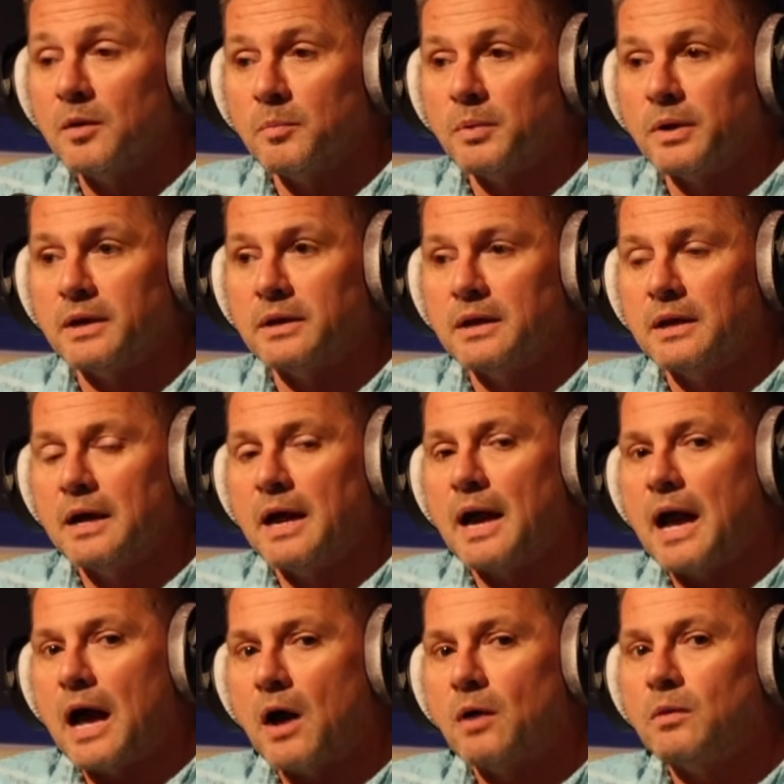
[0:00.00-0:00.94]
But
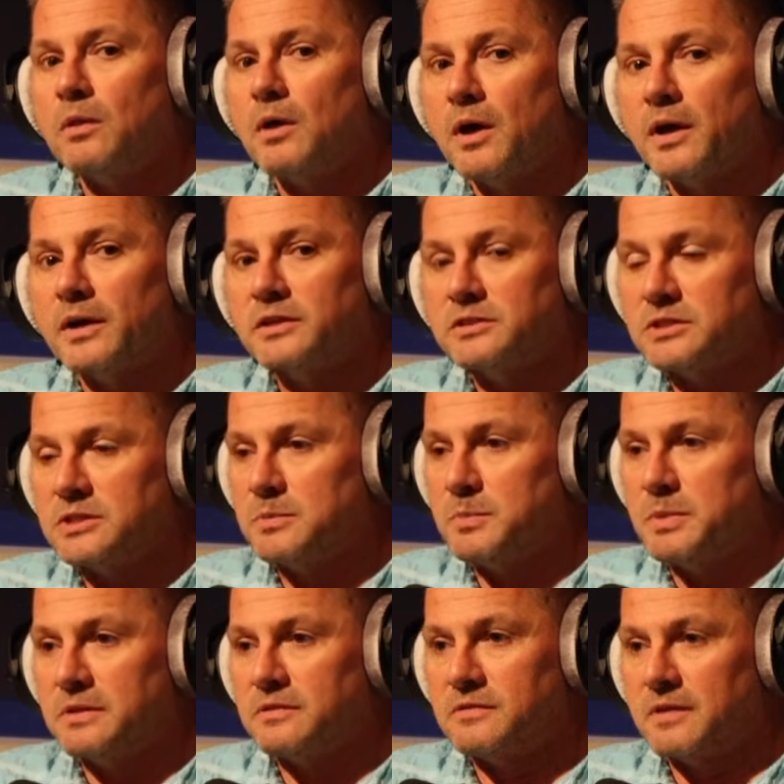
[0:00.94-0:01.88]
how long has she
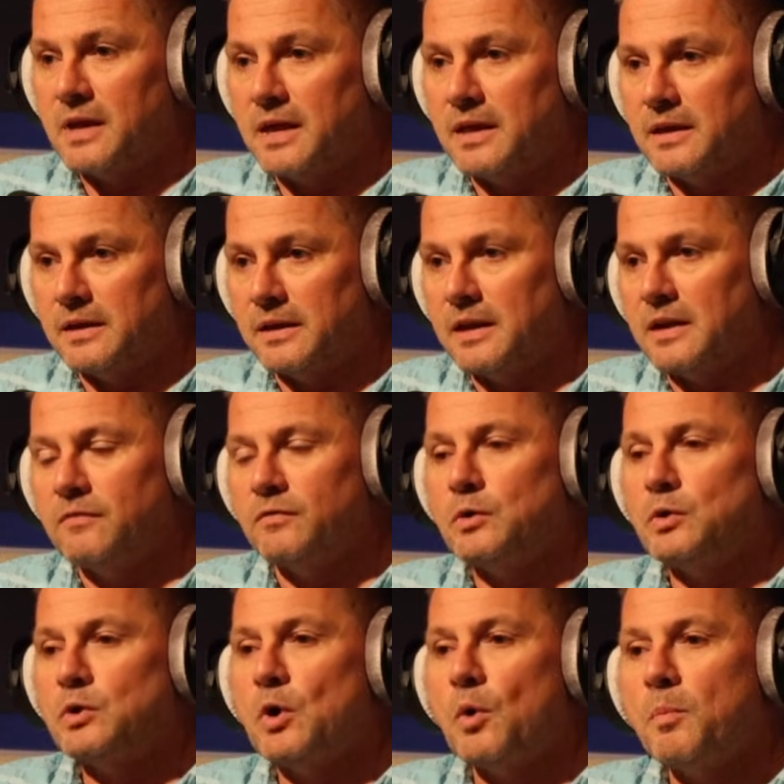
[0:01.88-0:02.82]
been saying? And if
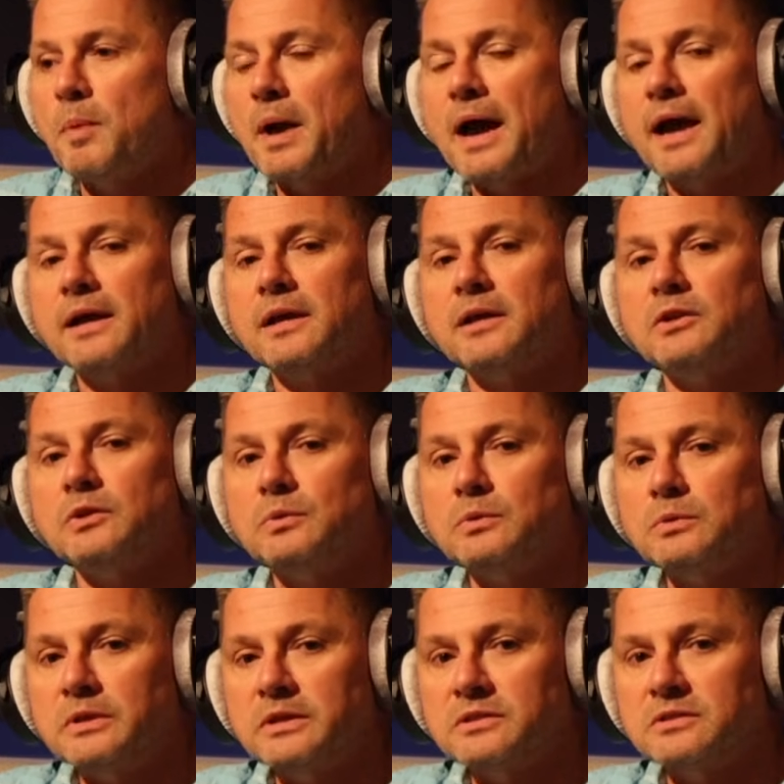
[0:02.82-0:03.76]
you go back and you
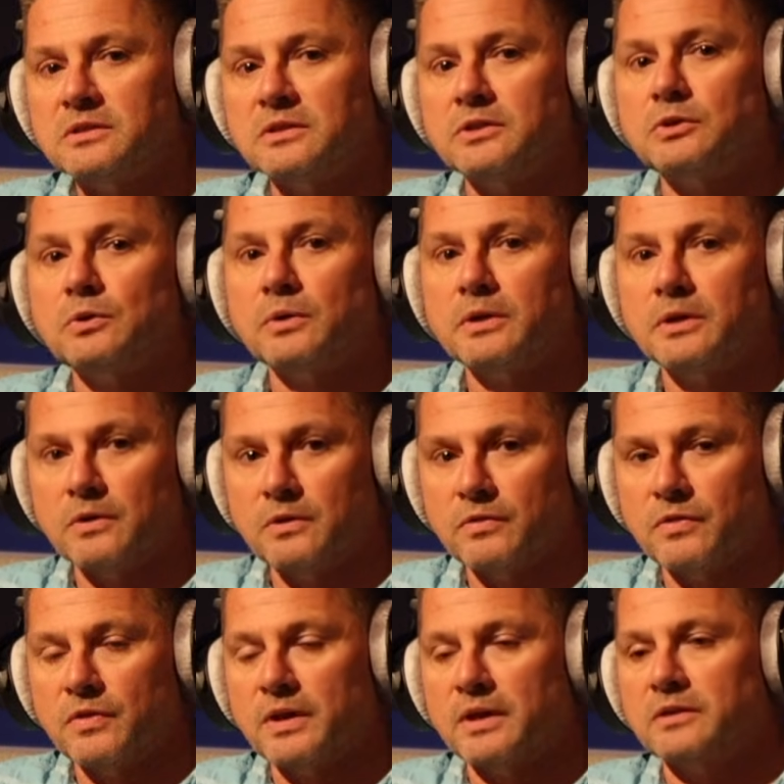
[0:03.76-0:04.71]
listen, you'll hear
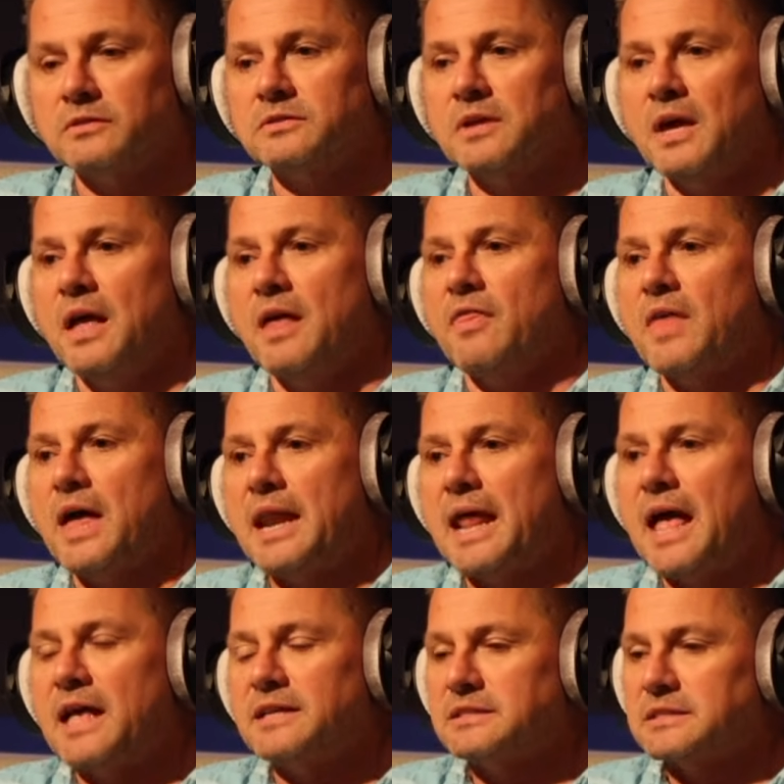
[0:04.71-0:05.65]
things
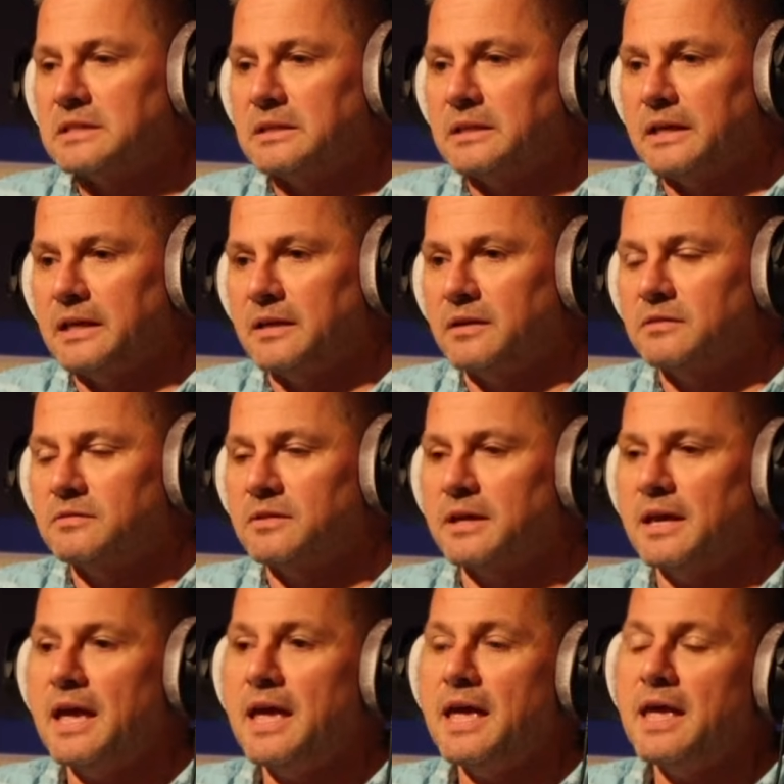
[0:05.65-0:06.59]
that escalate. It's
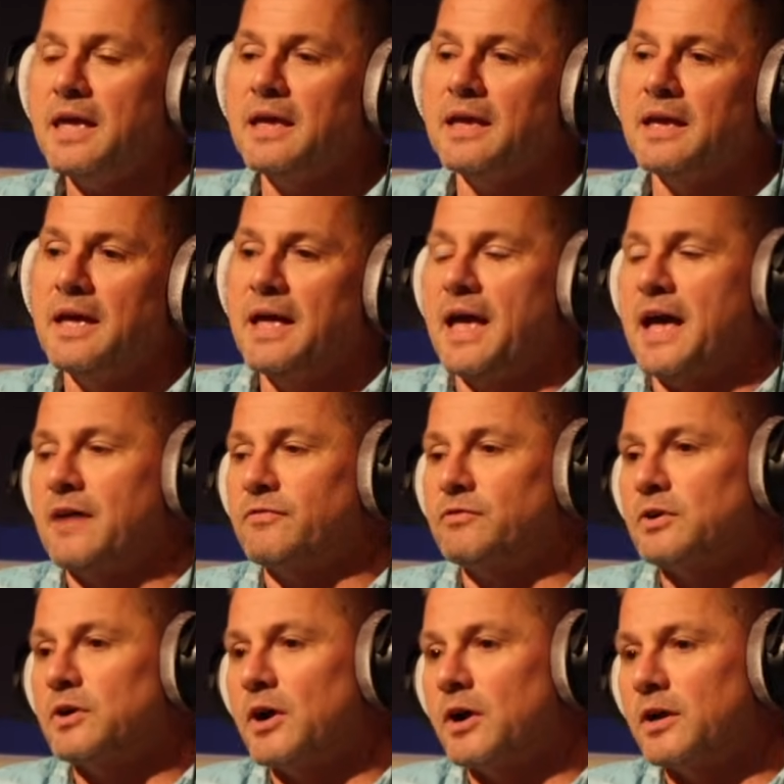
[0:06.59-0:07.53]
like, hey,
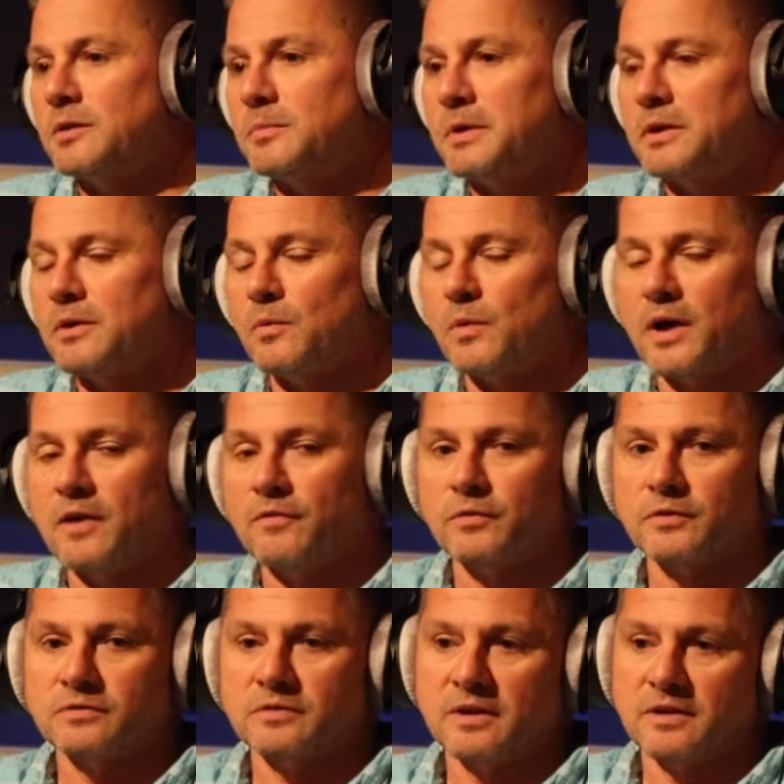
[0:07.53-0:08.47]
after an argument, a wife
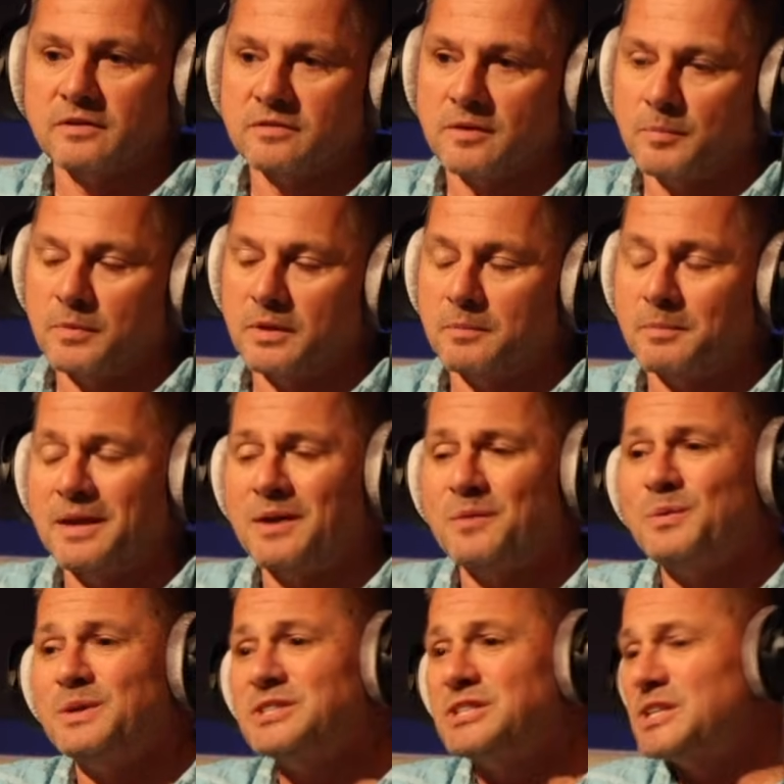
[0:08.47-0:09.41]
will say something like,
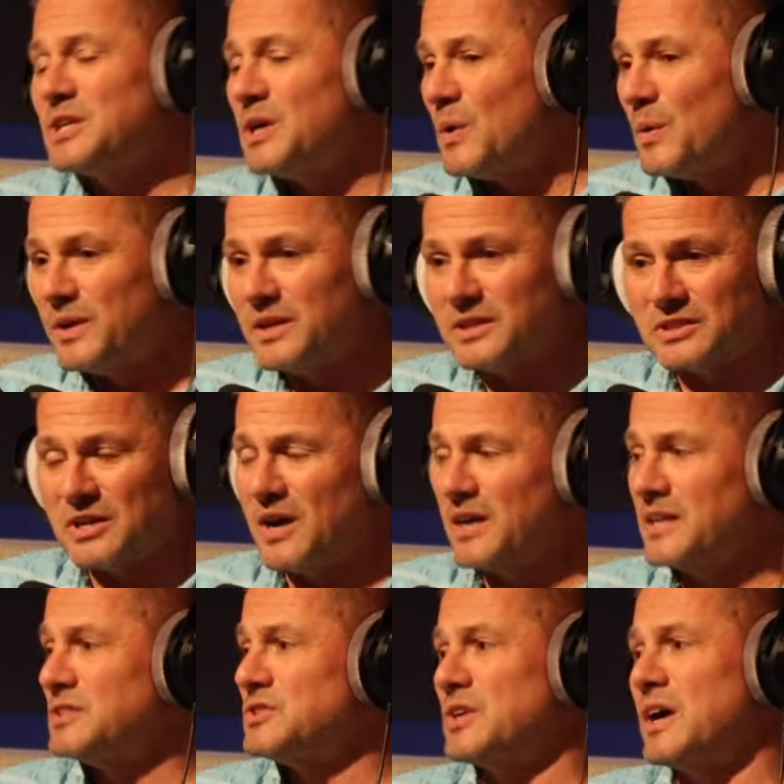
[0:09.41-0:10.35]
man, we should go in and
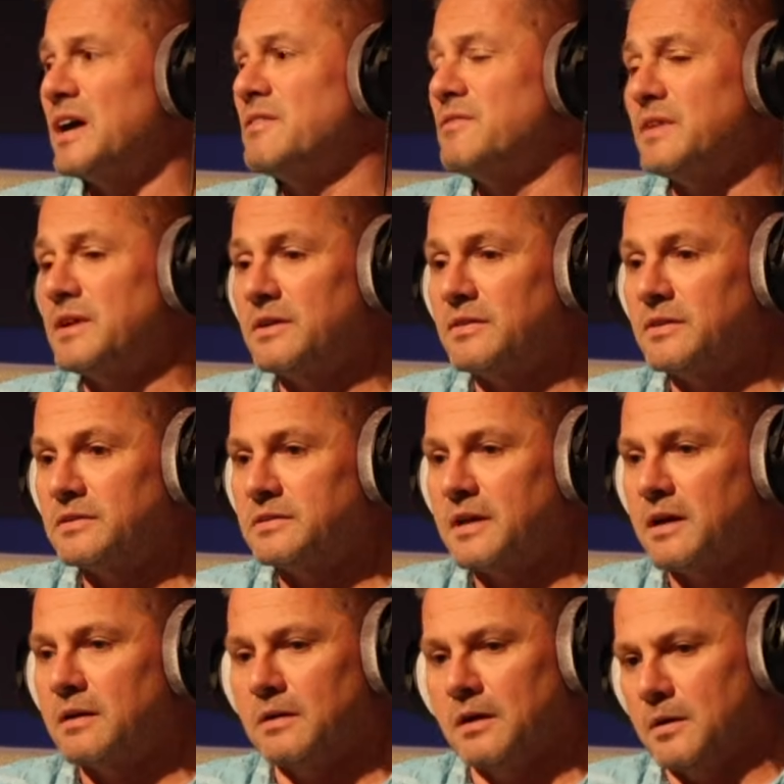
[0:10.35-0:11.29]
talk and try and figure this
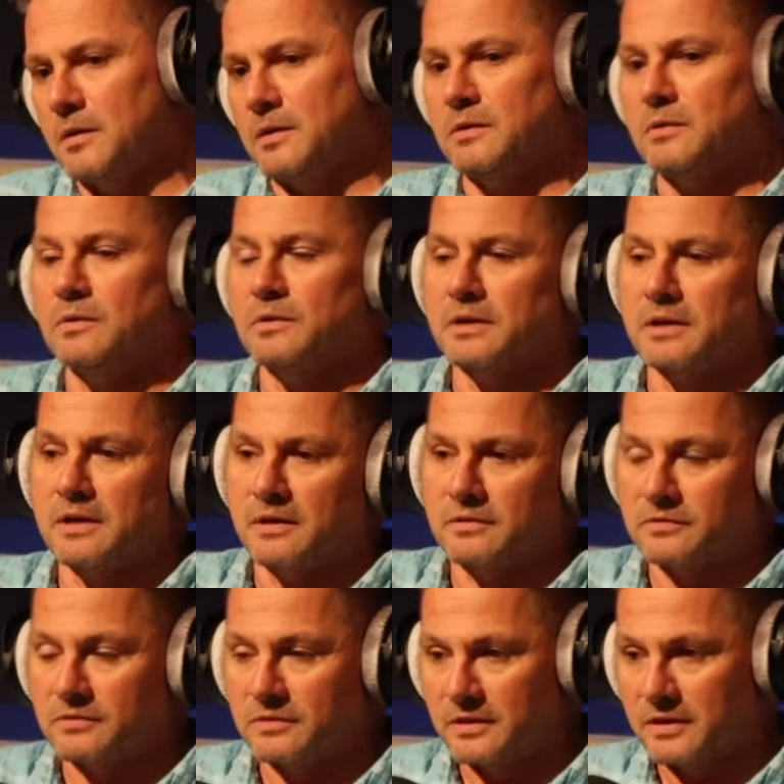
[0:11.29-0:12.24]
out. I ain't going to
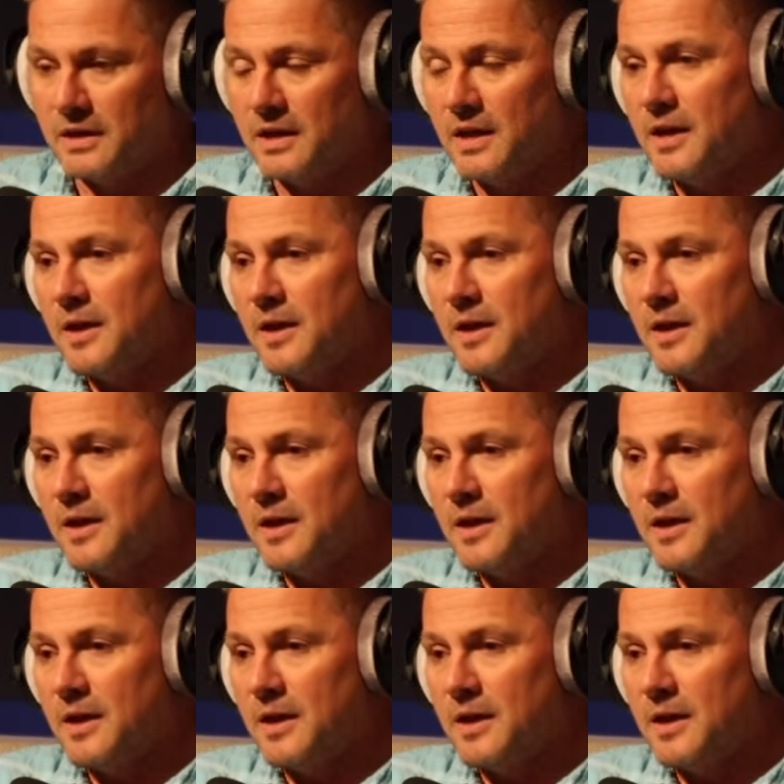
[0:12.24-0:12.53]
counseling.